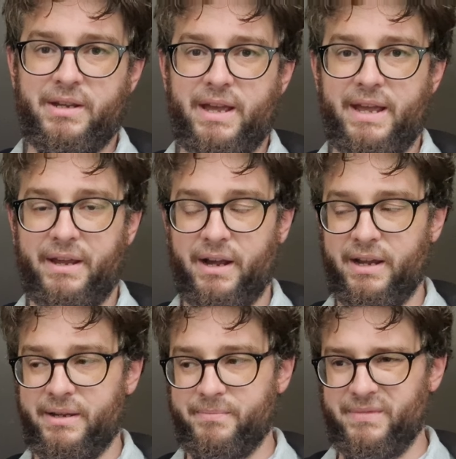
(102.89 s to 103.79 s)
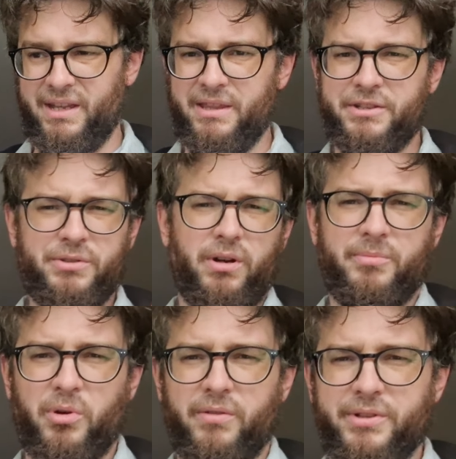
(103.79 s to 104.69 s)
AI in the sort of
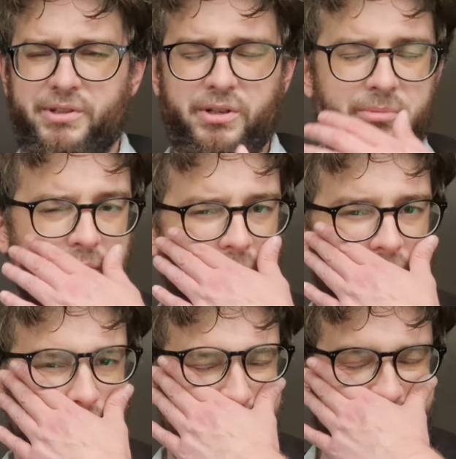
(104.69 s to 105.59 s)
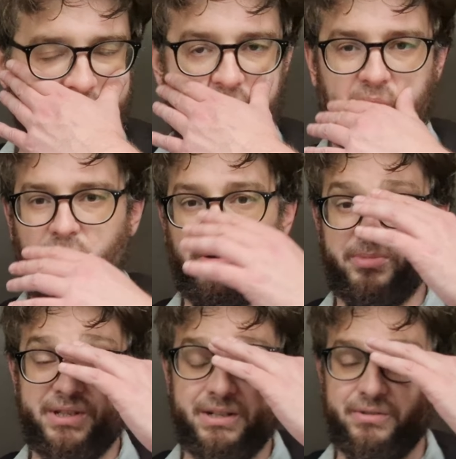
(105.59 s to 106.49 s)
more of a doomer way, like, you know, what, what
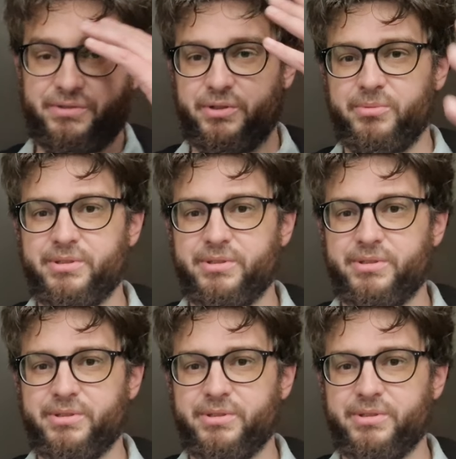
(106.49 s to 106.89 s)
potential doom